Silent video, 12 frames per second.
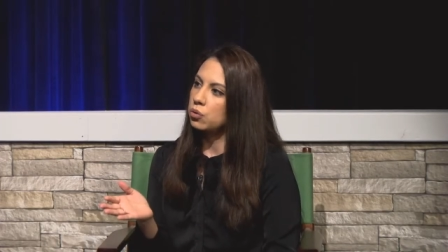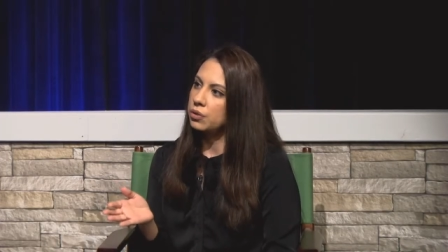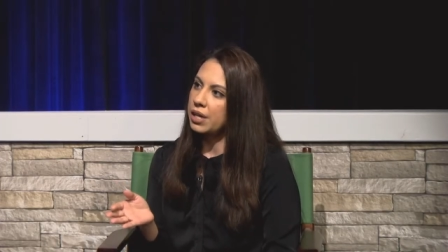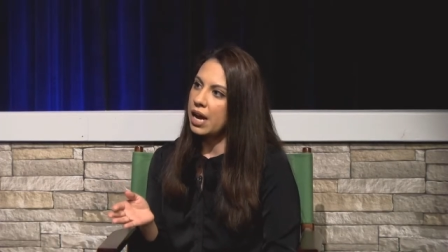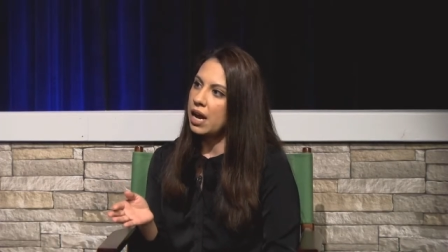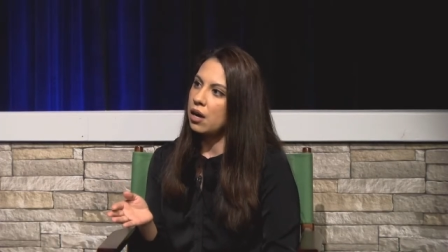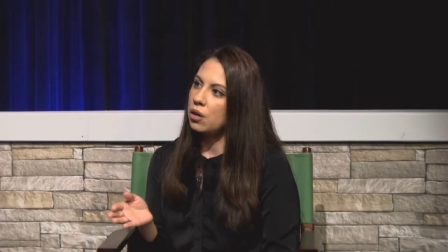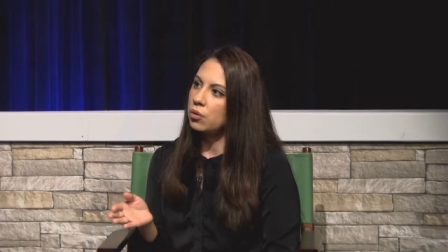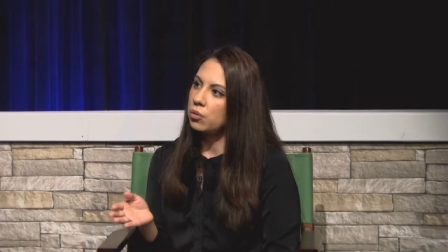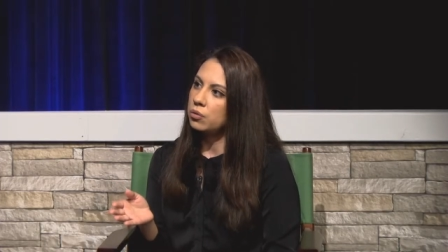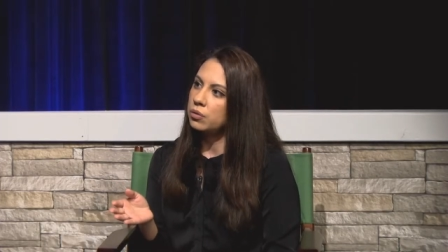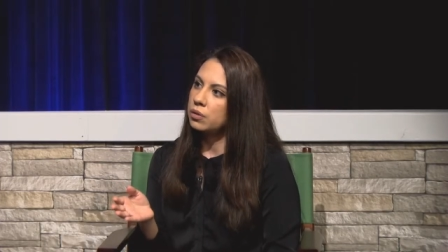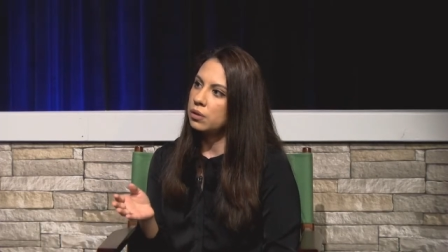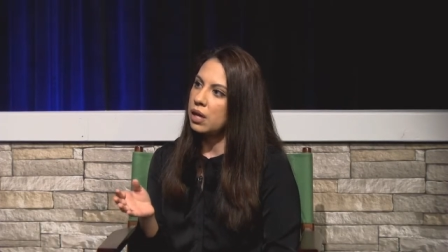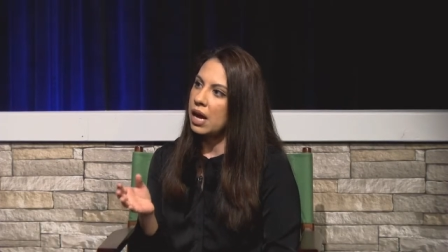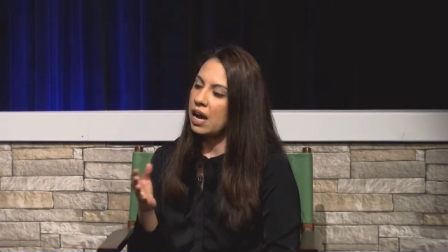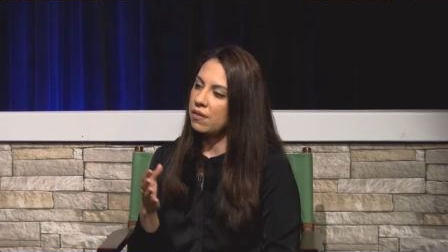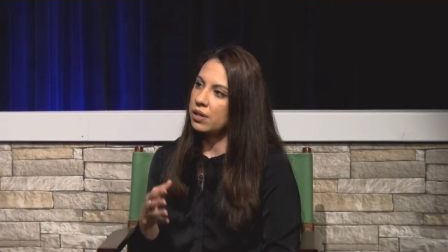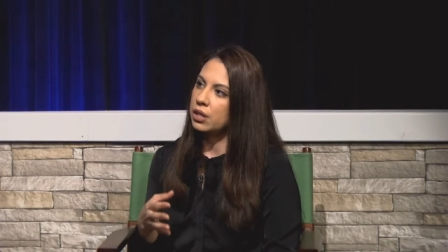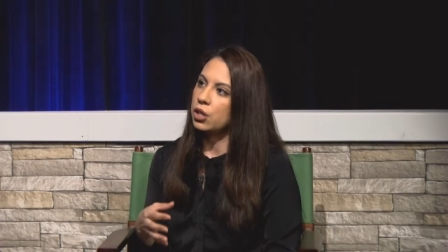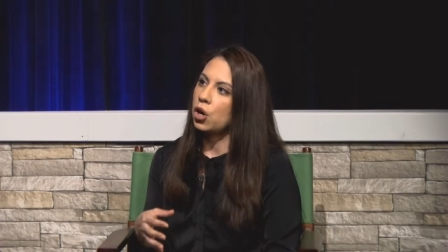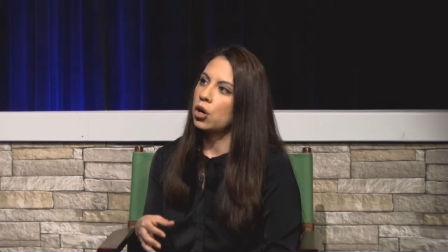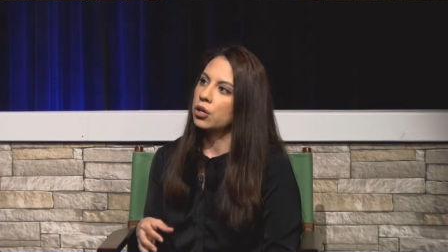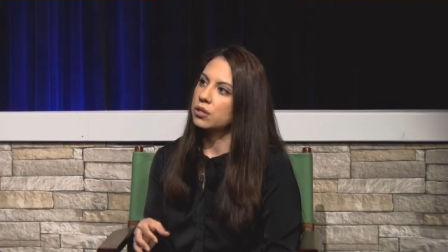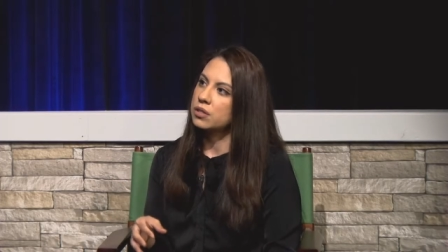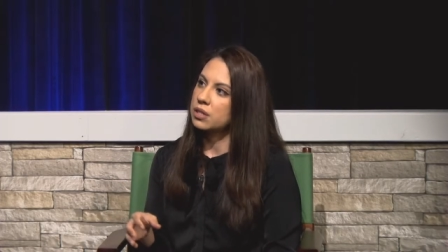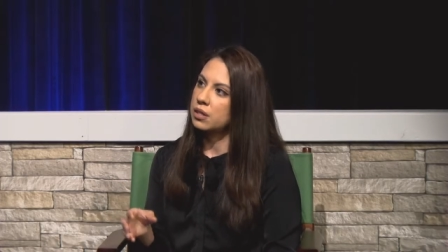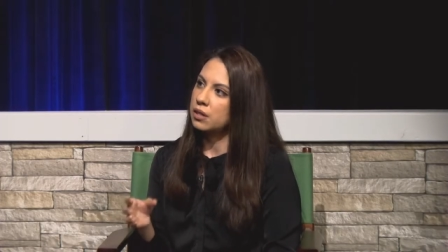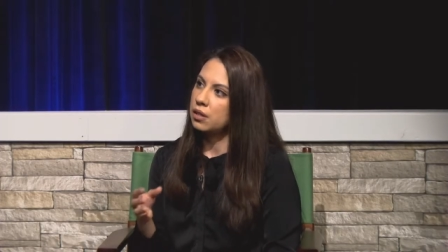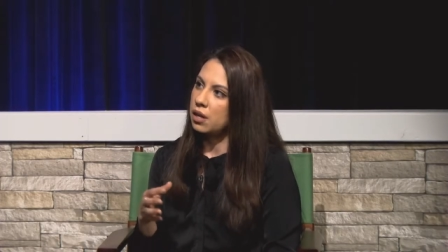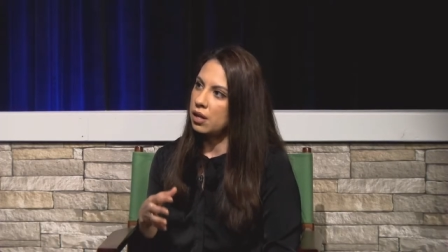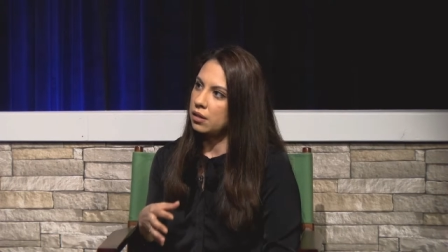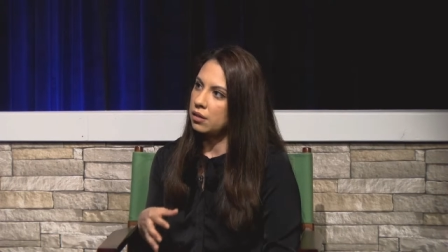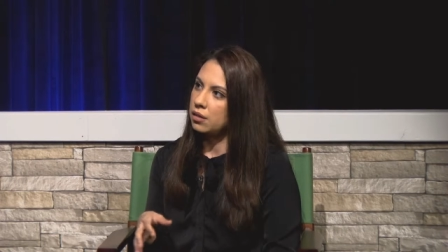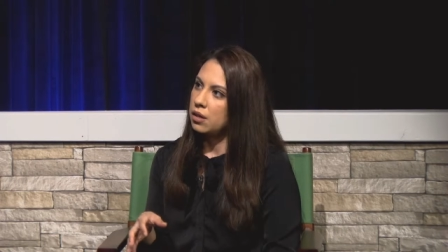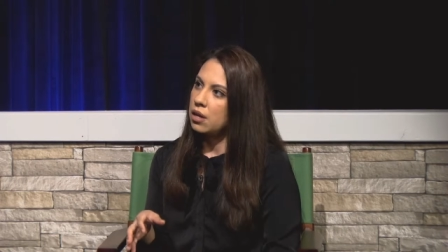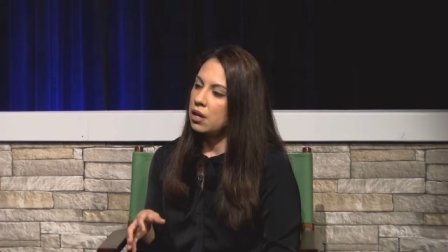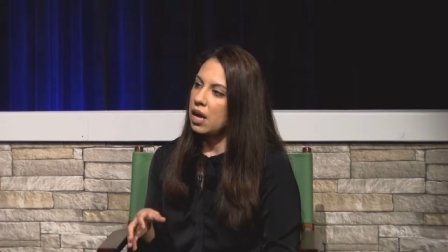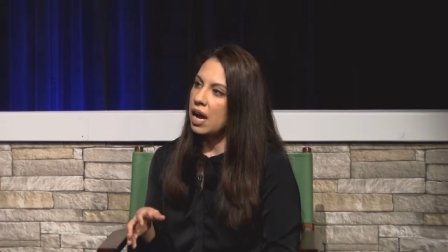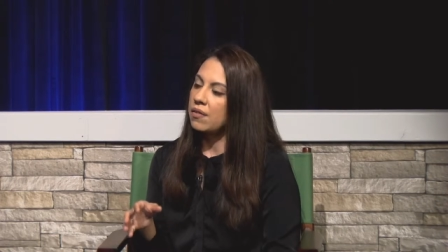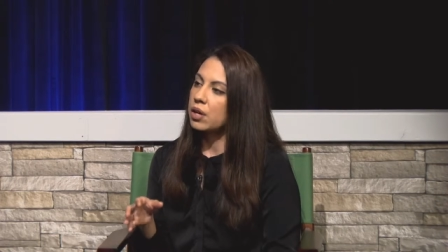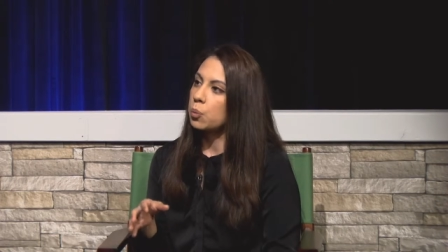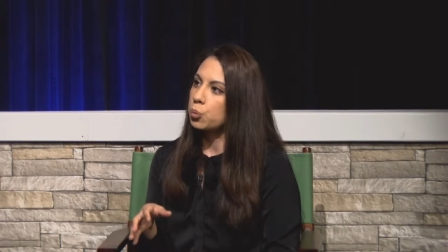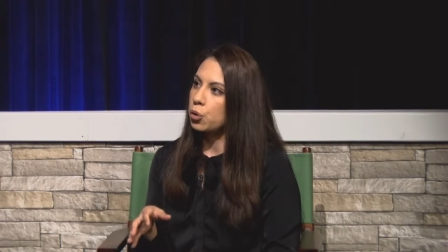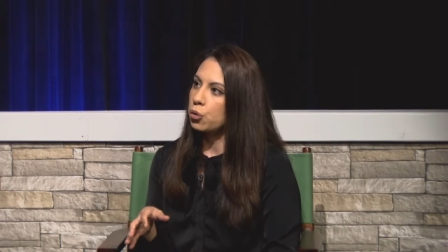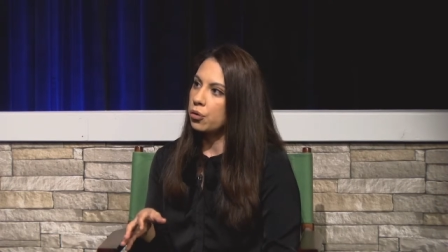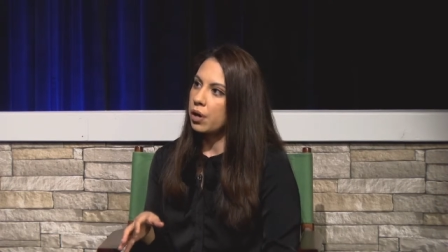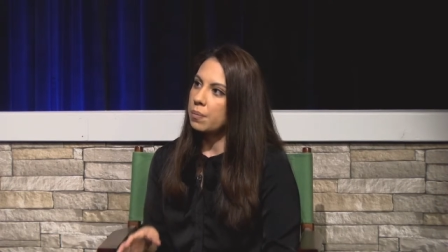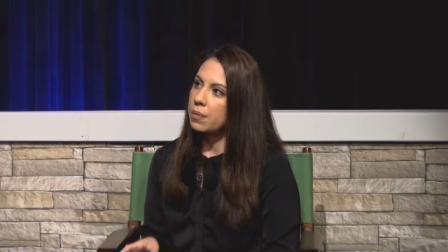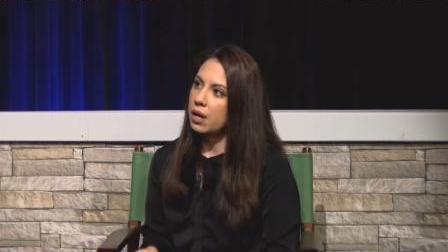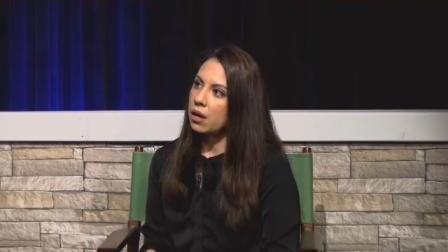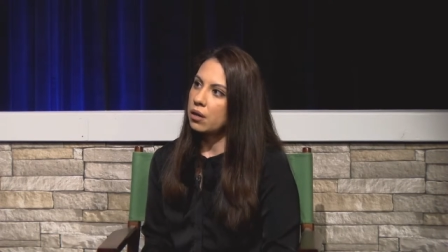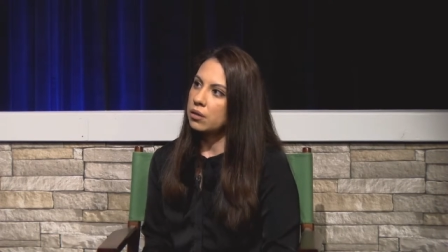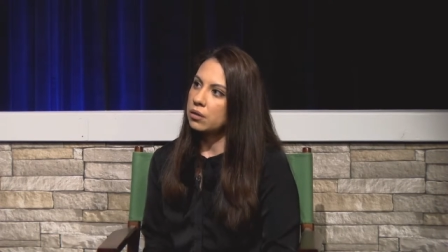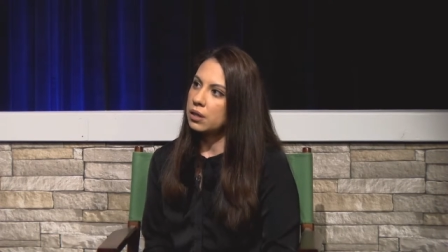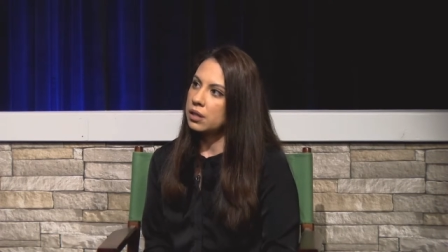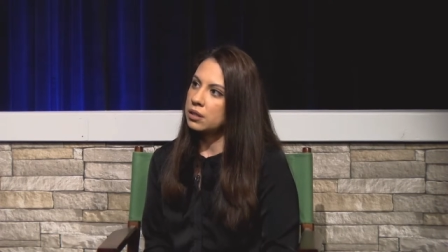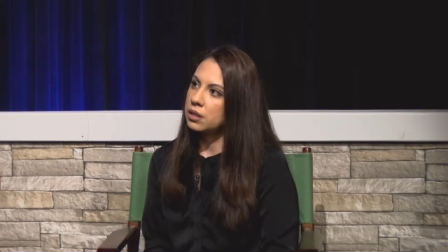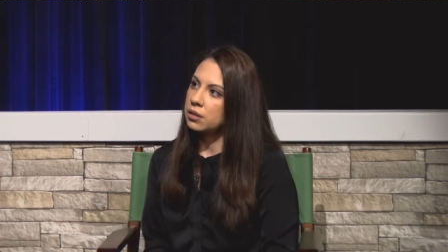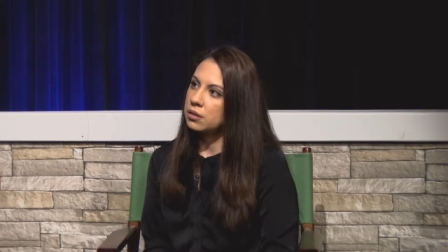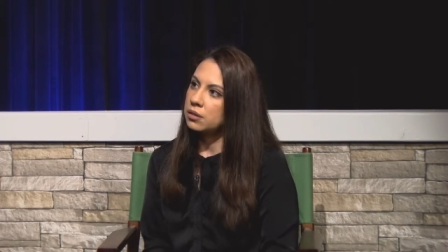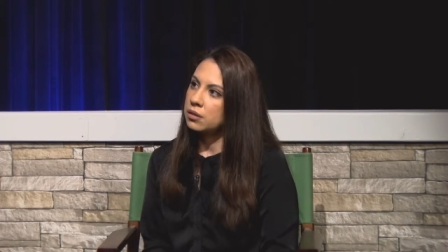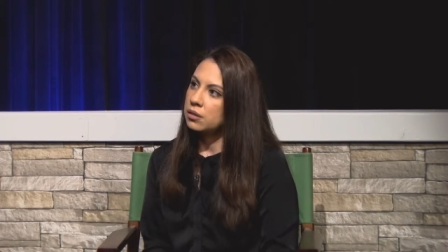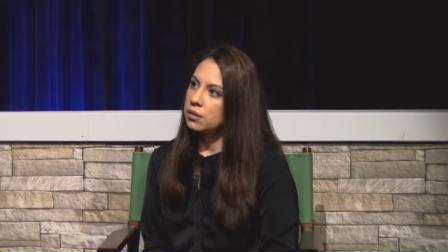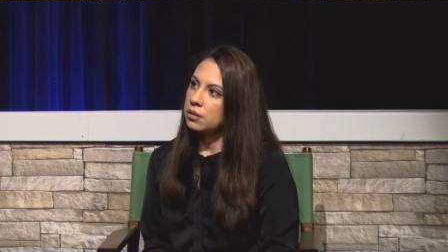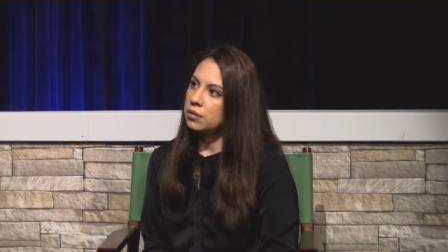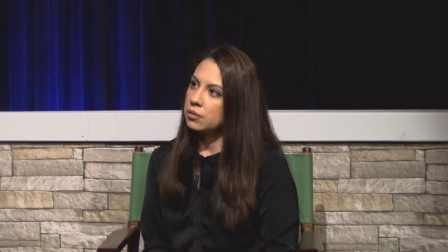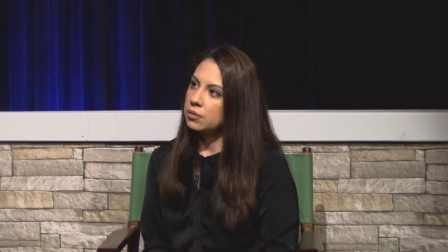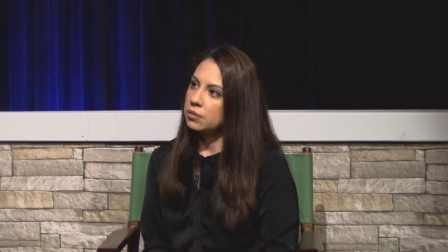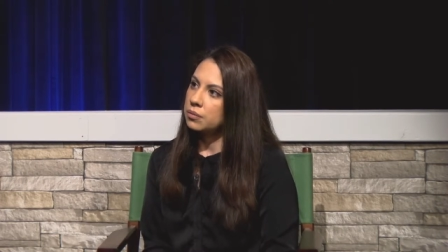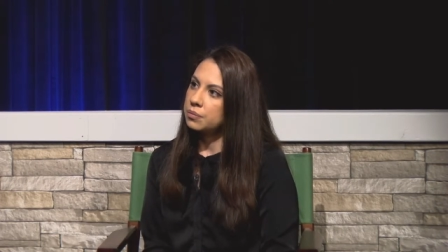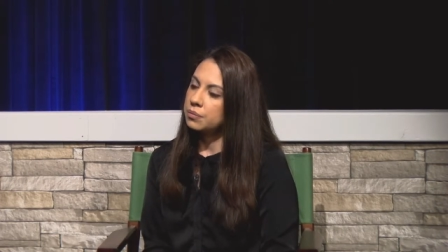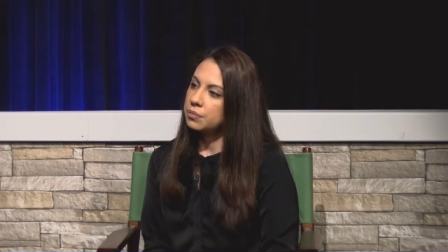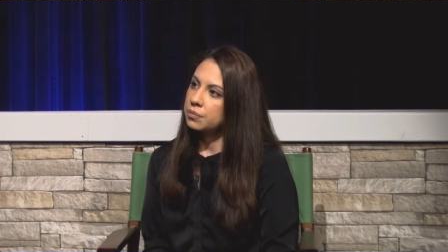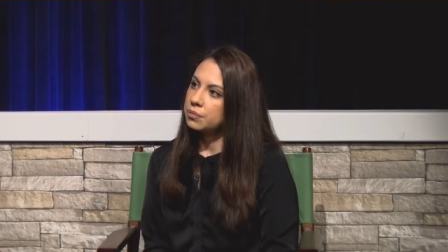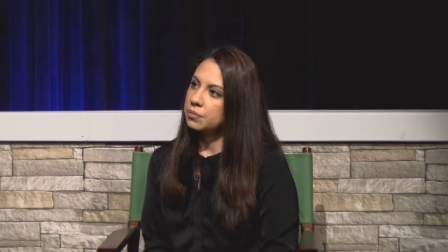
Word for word: now, having the arts and having a program there? Is it? Well, I would say